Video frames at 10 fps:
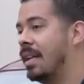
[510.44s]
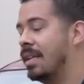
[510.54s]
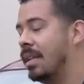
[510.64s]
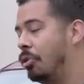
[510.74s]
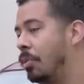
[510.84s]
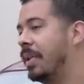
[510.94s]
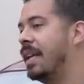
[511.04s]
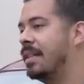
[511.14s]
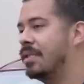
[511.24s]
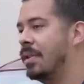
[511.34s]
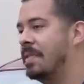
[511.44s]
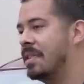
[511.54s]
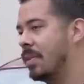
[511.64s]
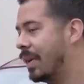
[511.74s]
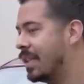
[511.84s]
and lubricate the
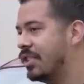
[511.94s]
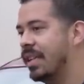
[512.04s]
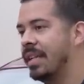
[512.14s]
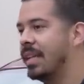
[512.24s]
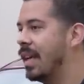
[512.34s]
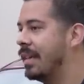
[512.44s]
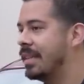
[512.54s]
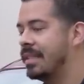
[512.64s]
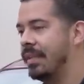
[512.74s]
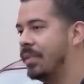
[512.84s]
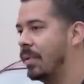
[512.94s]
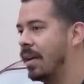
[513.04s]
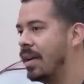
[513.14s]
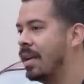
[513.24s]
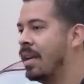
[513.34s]
surface so we can gently glide this left and
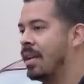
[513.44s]
right